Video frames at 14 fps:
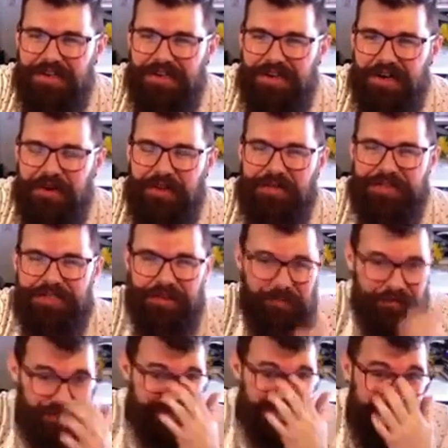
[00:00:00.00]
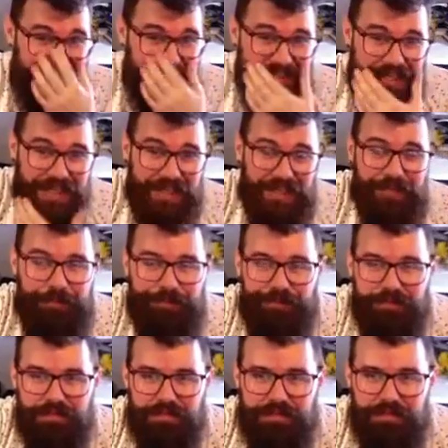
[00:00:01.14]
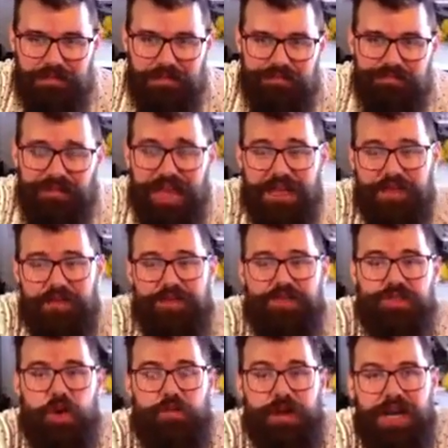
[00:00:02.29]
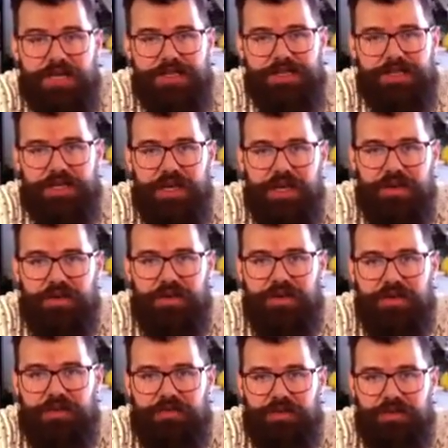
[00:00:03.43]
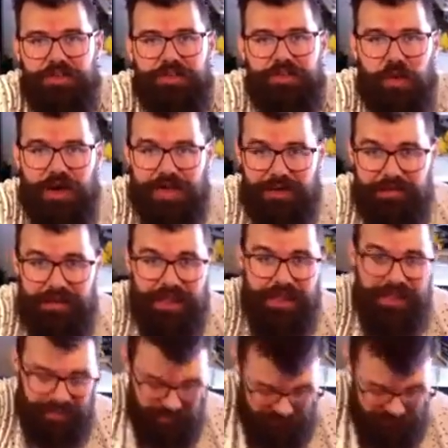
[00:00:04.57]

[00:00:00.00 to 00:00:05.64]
Oh, that was so fantastic. Thank you so much for joining me